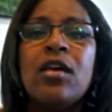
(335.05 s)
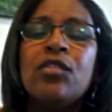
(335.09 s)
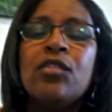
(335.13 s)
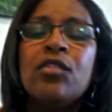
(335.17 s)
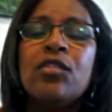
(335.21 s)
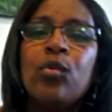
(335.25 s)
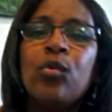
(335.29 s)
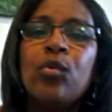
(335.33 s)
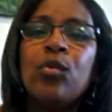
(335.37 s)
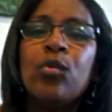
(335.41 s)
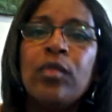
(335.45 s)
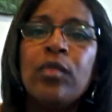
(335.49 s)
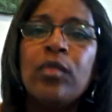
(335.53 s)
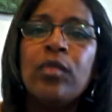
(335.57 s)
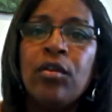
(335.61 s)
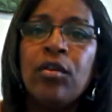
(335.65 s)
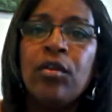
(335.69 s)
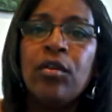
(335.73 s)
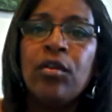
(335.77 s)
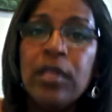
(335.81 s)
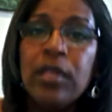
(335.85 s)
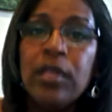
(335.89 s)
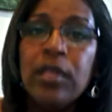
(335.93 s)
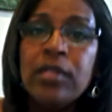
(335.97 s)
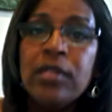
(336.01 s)
So
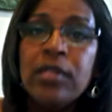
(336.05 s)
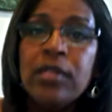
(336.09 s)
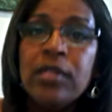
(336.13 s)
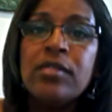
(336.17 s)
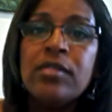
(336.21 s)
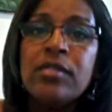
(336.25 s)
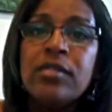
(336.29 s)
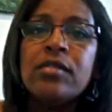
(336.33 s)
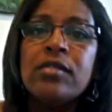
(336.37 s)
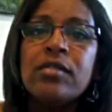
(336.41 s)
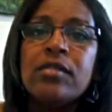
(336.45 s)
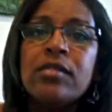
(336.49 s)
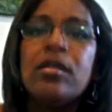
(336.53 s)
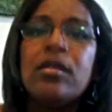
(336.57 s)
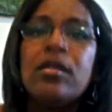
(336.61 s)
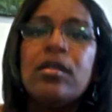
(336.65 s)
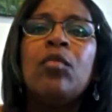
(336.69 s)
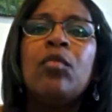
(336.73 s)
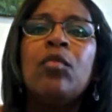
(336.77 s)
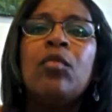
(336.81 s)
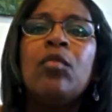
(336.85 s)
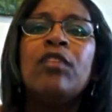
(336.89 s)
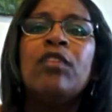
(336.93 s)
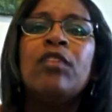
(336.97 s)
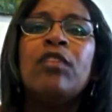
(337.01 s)
there is
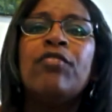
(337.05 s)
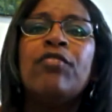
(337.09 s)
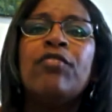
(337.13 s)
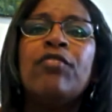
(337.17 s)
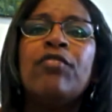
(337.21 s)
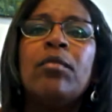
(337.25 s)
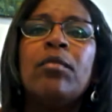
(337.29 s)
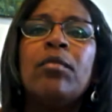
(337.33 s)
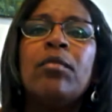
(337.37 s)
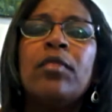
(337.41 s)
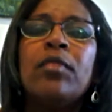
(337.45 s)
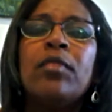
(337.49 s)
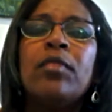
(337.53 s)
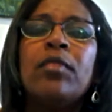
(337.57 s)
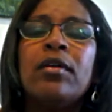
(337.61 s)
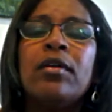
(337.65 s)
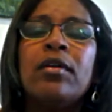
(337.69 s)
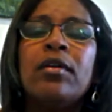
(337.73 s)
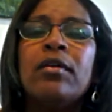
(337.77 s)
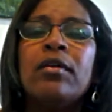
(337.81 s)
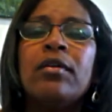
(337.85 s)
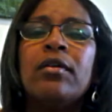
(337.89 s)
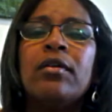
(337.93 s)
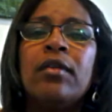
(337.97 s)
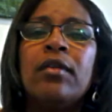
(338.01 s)
someone from
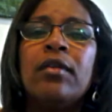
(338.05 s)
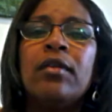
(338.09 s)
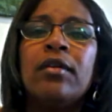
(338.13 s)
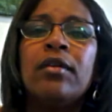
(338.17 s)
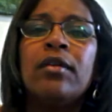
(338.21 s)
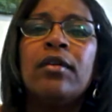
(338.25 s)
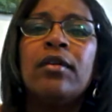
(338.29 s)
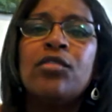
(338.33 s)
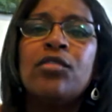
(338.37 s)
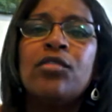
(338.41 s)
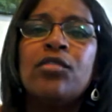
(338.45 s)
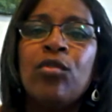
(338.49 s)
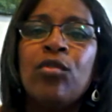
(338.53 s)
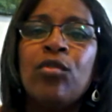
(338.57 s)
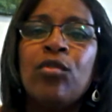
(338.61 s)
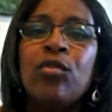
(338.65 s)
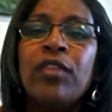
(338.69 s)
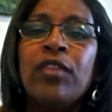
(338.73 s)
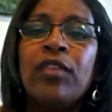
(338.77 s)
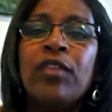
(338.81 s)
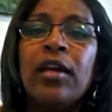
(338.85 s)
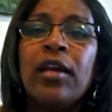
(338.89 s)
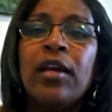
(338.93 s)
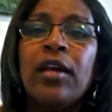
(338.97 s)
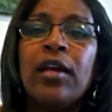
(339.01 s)
the
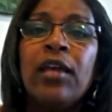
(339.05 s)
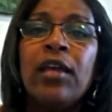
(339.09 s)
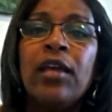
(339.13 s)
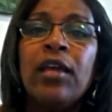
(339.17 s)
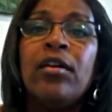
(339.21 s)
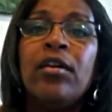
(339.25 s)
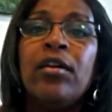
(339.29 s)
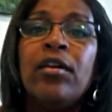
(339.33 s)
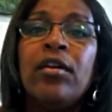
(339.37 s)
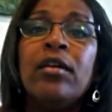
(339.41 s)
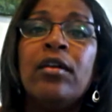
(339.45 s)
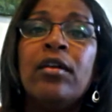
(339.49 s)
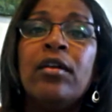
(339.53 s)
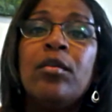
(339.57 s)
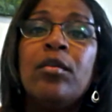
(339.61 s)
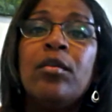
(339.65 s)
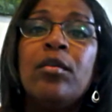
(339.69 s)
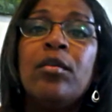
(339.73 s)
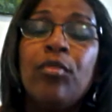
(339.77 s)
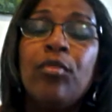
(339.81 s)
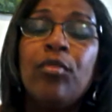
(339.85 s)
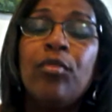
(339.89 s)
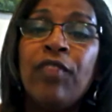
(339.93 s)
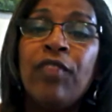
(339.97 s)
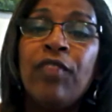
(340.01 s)
serving area
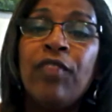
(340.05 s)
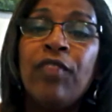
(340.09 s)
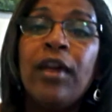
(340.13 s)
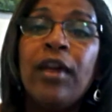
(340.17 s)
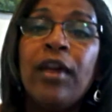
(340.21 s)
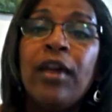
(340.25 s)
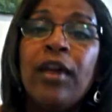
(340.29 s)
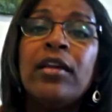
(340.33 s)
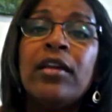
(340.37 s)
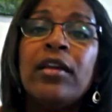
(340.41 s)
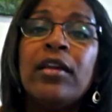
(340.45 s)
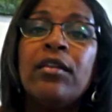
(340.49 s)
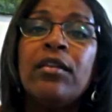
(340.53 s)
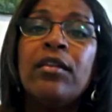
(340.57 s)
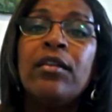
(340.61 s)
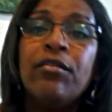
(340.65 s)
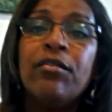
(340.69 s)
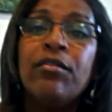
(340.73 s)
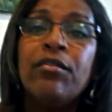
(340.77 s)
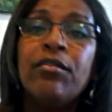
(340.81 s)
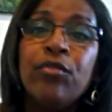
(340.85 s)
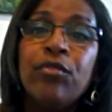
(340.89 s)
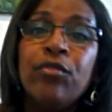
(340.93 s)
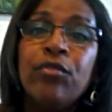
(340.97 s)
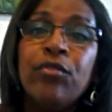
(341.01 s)
providing
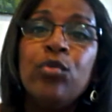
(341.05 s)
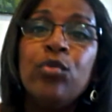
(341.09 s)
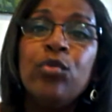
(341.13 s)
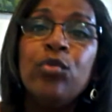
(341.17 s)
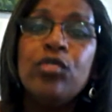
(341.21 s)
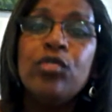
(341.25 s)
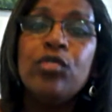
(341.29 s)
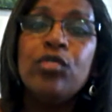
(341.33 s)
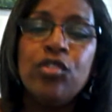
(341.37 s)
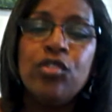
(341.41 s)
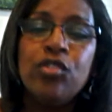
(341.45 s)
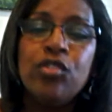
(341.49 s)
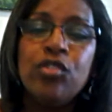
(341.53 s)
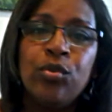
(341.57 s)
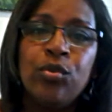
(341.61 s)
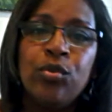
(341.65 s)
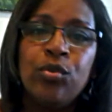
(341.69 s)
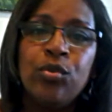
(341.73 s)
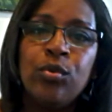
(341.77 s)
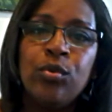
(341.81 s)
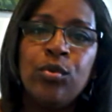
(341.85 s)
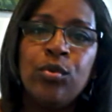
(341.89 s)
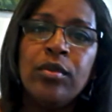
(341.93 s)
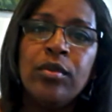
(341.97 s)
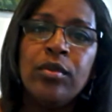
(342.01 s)
the food
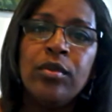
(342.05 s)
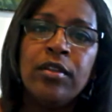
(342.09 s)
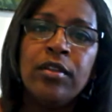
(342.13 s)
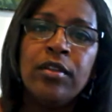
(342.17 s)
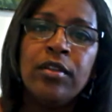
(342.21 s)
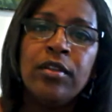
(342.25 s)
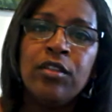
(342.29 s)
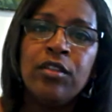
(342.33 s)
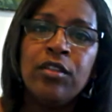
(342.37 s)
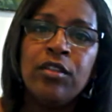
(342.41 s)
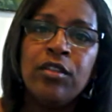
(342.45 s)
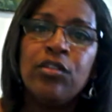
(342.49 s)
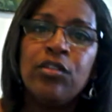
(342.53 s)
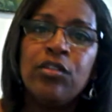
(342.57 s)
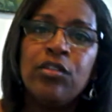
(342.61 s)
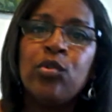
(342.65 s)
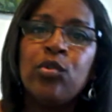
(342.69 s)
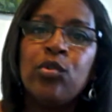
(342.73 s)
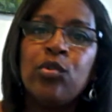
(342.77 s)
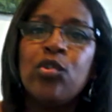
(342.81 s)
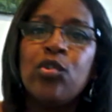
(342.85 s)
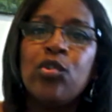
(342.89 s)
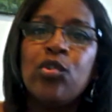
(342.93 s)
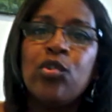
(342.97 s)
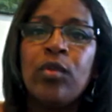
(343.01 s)
to the
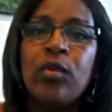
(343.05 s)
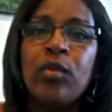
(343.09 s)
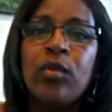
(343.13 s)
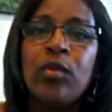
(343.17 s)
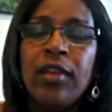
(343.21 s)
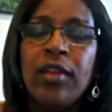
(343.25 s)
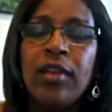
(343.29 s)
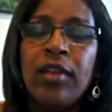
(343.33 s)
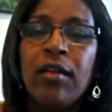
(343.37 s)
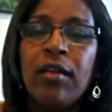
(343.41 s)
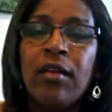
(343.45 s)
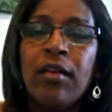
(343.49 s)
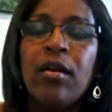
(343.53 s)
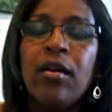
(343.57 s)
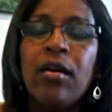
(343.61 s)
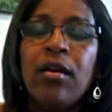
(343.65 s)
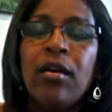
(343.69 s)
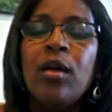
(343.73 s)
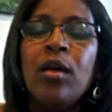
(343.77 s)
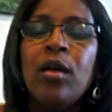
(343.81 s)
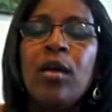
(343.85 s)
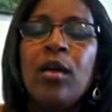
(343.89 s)
individuals who are there.